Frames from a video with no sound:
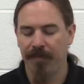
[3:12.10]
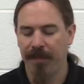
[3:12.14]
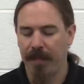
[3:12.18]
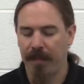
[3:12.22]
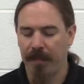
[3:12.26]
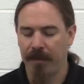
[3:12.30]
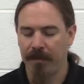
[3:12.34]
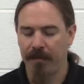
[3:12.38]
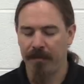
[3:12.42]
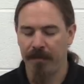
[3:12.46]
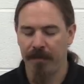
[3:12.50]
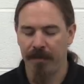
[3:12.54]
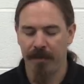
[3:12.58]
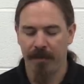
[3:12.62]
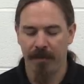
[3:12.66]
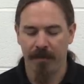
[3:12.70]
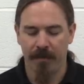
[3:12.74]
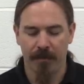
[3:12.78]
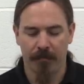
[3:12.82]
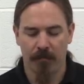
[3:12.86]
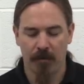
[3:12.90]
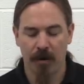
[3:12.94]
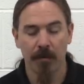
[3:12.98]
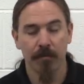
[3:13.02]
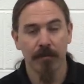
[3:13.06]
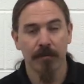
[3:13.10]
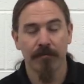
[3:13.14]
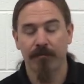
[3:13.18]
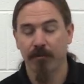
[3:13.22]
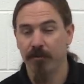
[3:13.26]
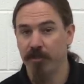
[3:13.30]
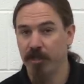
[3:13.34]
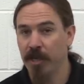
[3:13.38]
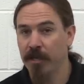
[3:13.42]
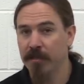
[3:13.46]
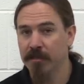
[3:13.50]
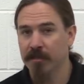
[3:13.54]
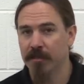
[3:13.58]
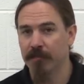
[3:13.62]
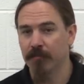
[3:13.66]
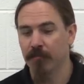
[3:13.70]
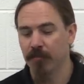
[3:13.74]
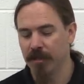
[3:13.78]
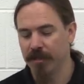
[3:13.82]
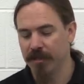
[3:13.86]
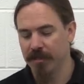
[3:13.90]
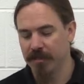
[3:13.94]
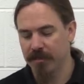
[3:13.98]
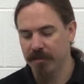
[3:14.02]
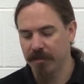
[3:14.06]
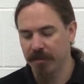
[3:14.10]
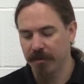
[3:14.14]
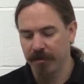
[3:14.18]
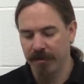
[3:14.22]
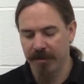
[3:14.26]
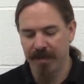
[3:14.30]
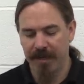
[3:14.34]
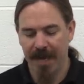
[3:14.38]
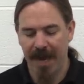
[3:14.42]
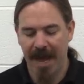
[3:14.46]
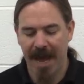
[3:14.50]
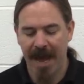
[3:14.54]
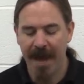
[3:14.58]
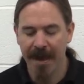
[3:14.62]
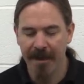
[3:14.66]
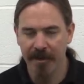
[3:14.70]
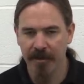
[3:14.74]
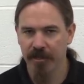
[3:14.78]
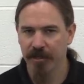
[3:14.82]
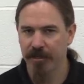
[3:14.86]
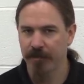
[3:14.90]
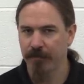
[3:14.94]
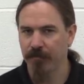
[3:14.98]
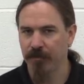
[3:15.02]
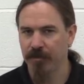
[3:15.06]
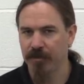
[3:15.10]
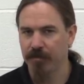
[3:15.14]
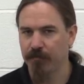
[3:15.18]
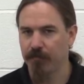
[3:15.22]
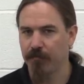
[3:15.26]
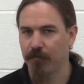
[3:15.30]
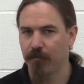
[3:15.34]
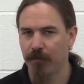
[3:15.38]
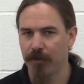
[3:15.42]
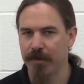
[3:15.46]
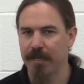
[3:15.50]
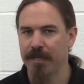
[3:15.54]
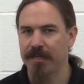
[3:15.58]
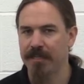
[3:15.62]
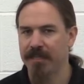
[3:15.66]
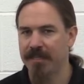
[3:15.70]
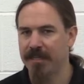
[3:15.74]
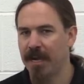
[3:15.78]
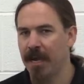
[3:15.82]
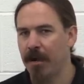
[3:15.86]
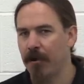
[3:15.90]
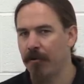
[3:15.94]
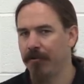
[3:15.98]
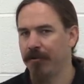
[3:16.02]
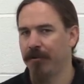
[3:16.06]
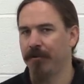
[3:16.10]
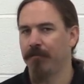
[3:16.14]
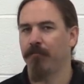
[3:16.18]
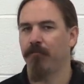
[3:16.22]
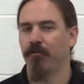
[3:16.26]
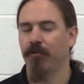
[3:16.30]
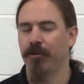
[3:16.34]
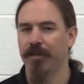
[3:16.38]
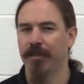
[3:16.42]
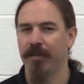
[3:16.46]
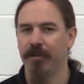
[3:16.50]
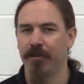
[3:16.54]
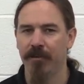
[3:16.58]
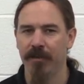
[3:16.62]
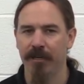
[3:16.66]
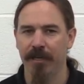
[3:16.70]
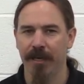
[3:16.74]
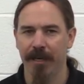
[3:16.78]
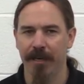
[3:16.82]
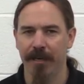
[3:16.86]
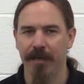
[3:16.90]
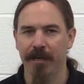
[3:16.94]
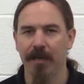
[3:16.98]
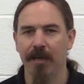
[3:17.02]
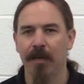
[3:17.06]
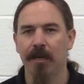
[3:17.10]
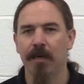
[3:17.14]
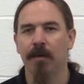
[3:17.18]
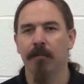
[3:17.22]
And the, the problem for Johnson was, you know, the action was pretty sound and pretty good,